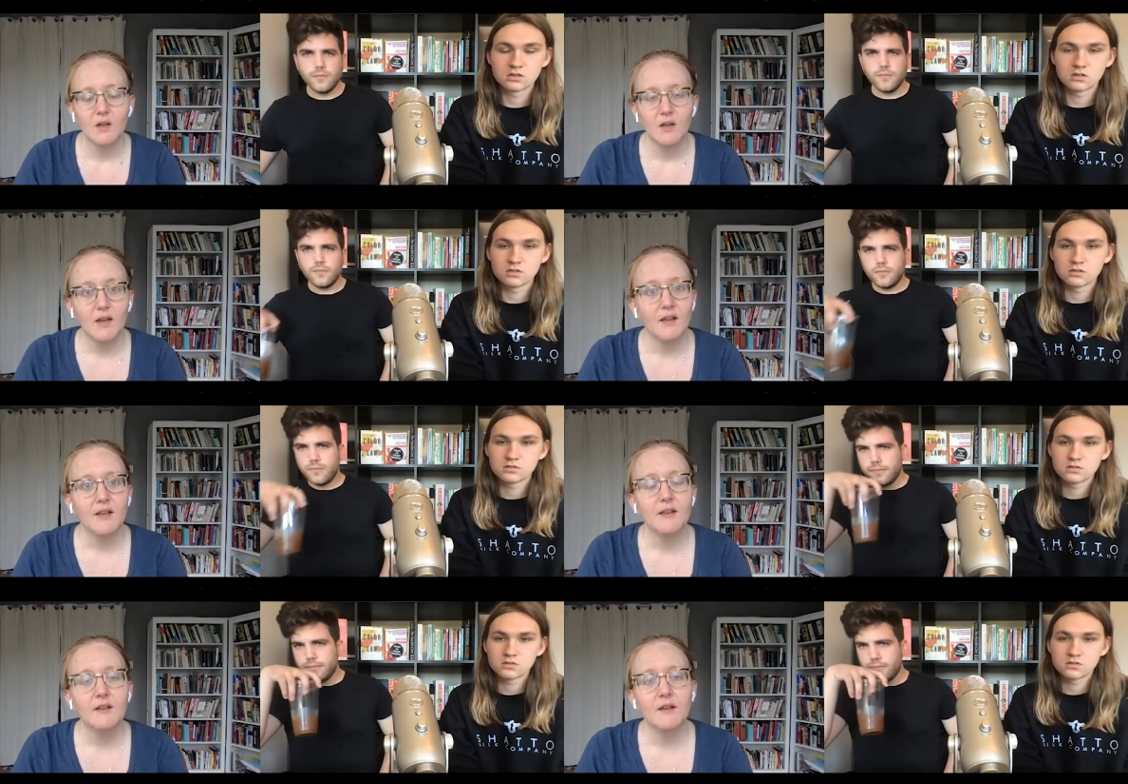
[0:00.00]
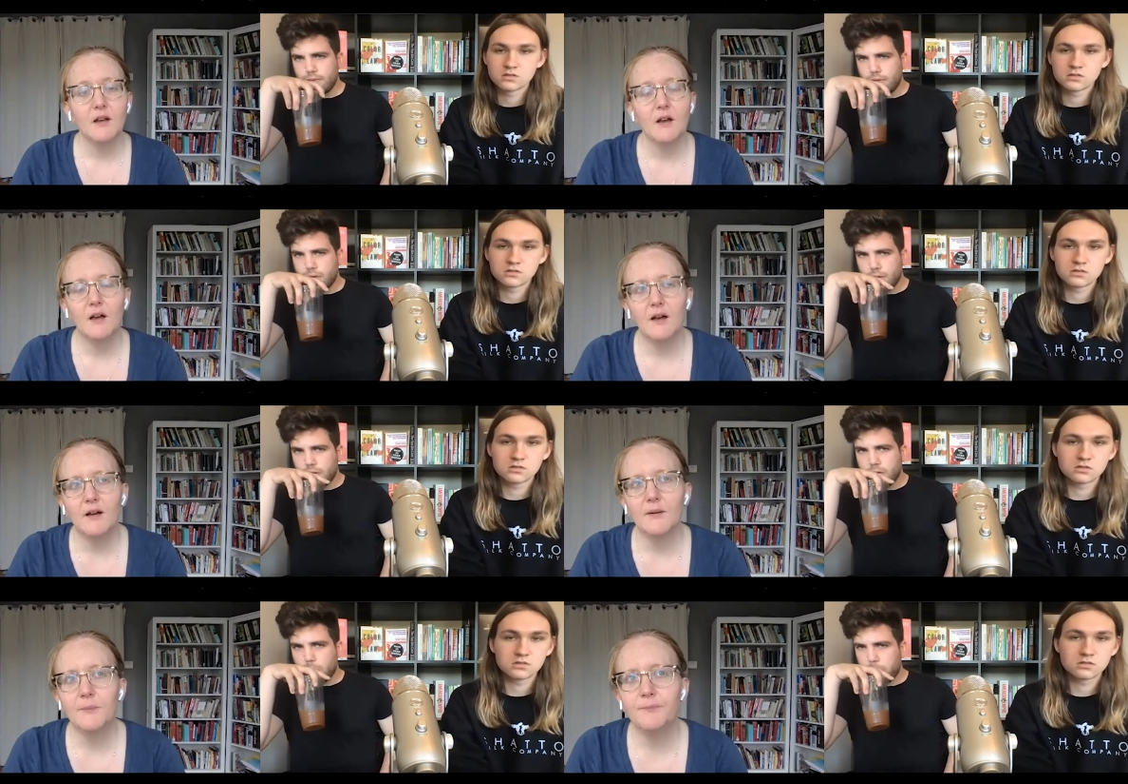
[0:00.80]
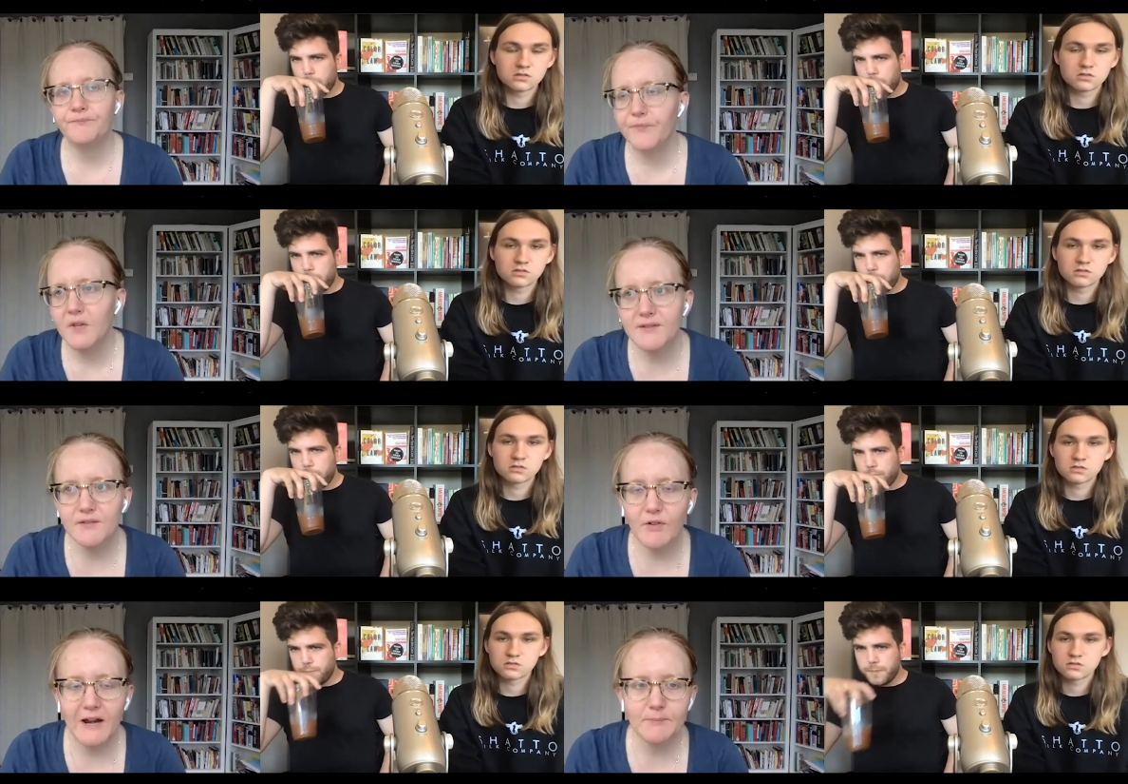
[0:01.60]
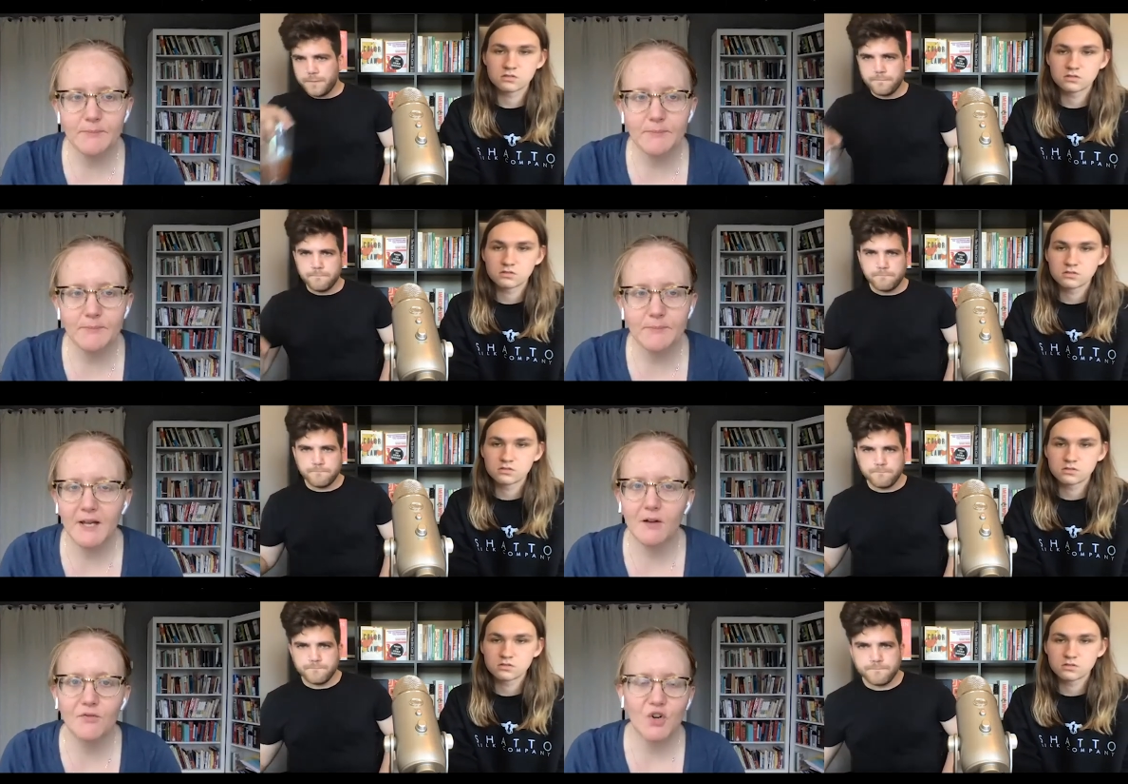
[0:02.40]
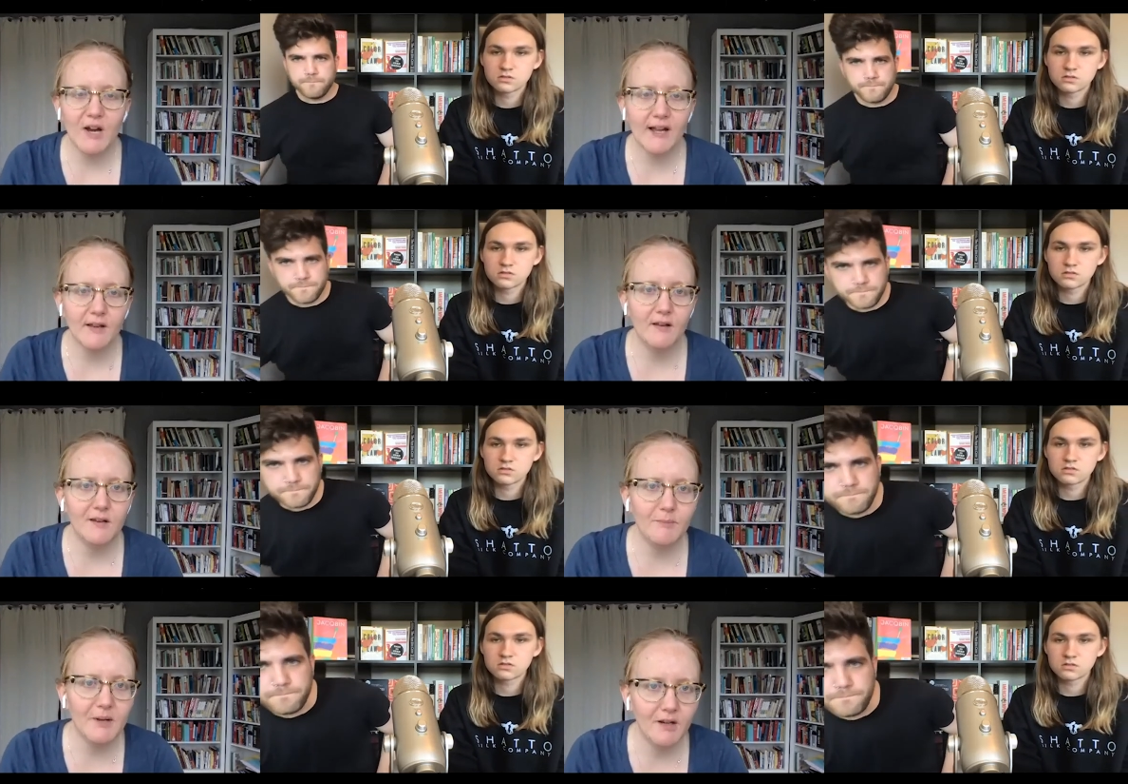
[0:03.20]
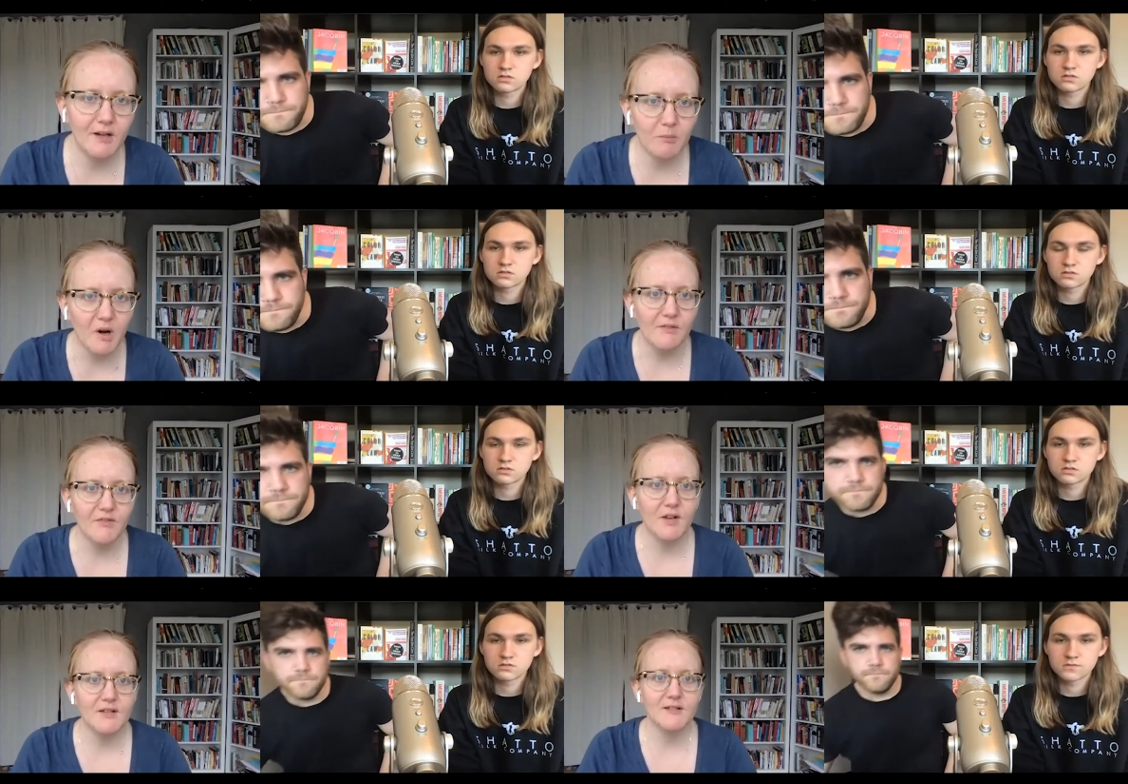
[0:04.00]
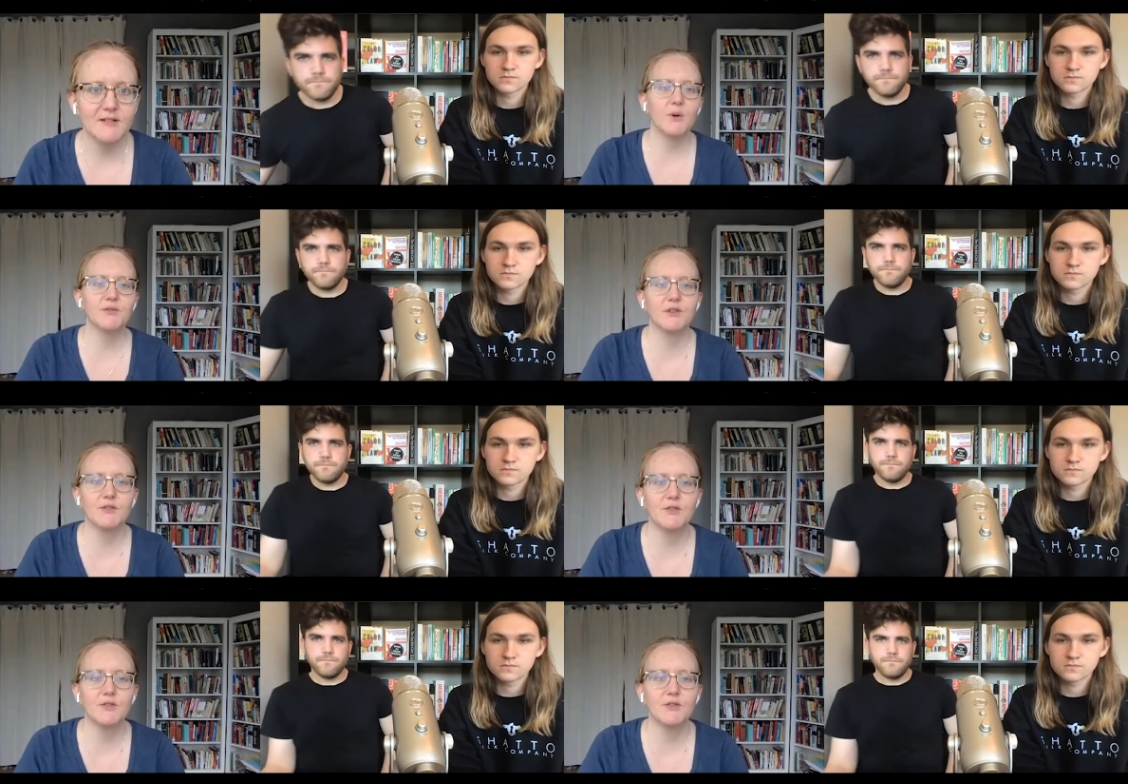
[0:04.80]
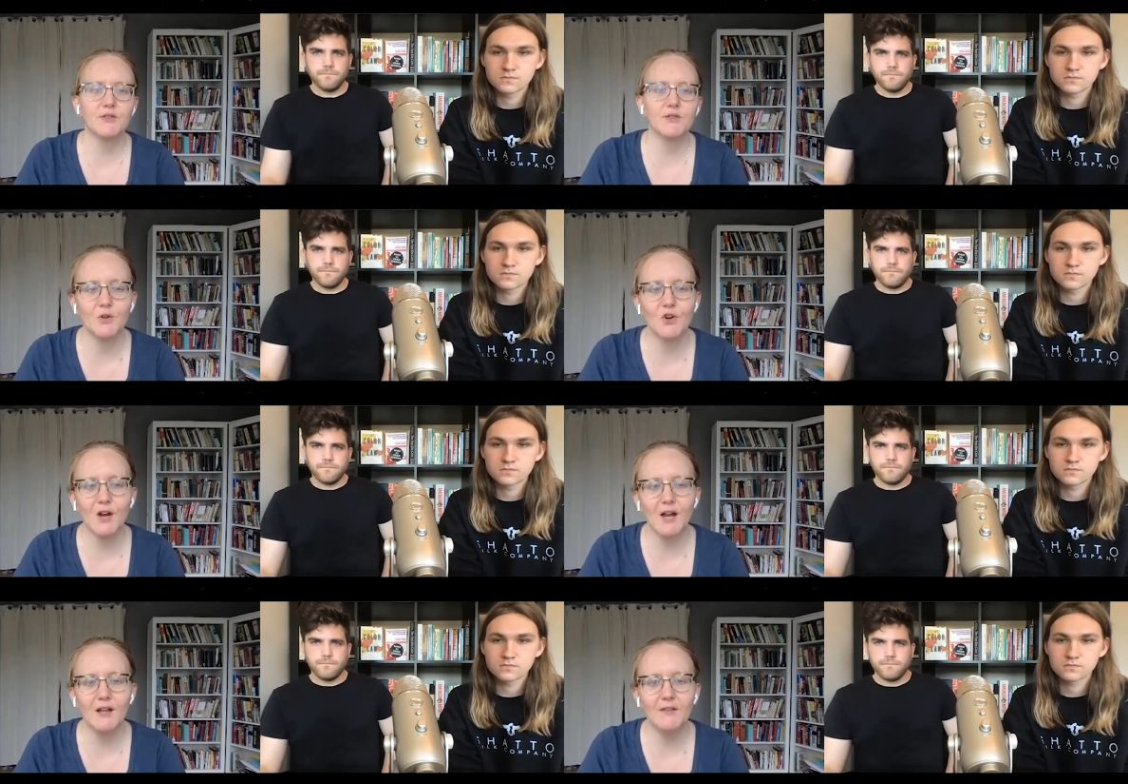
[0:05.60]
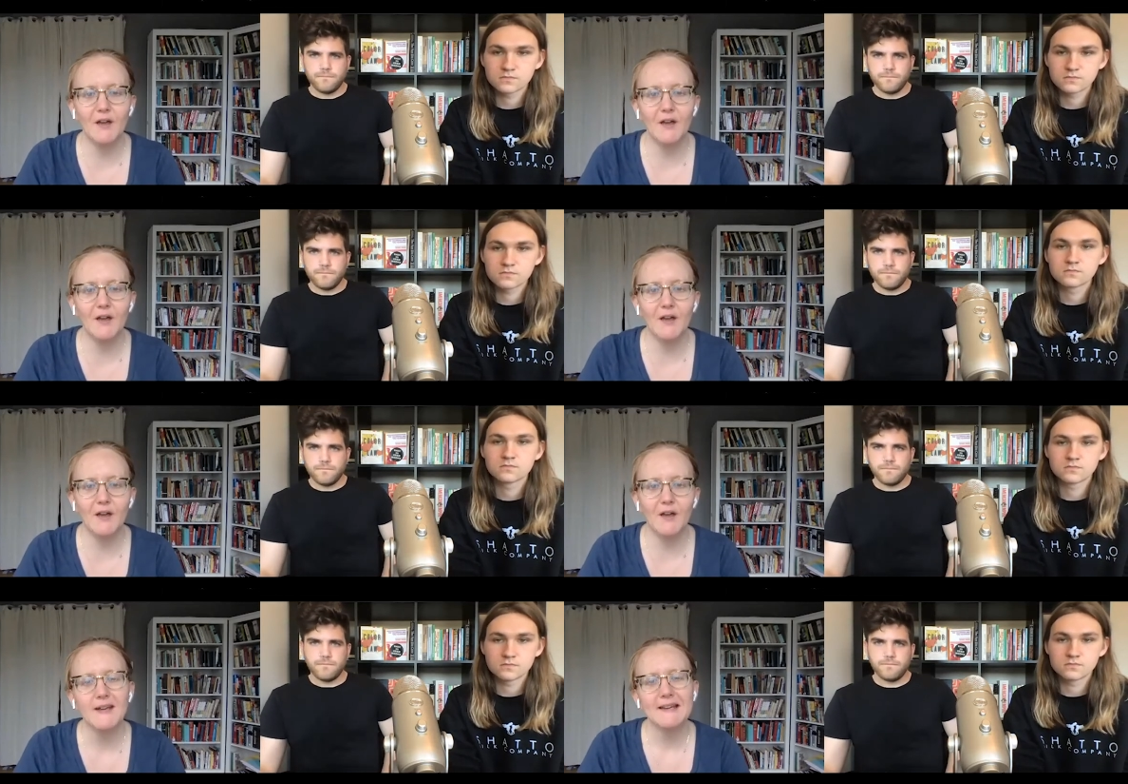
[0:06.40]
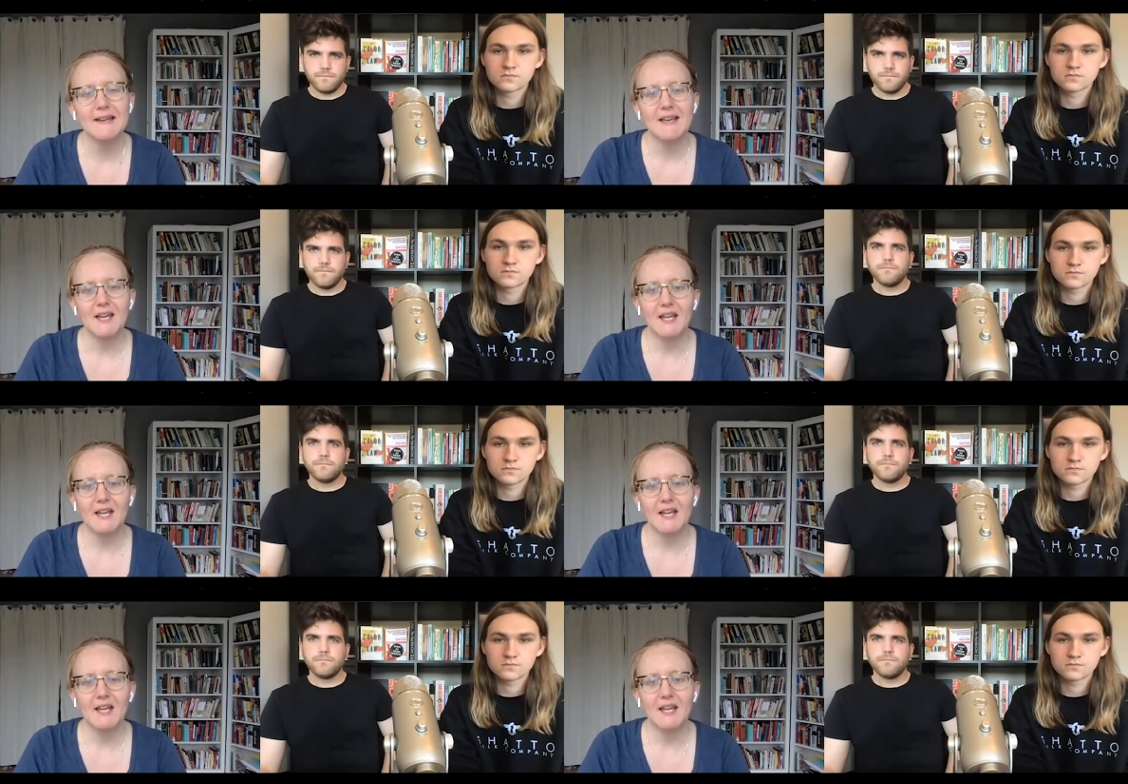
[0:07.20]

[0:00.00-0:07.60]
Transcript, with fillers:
Speaker 1: Yeah, he um, he's ranked by GovTrack, an independent nonprofit, as the 11th most conservative Democrat in the House,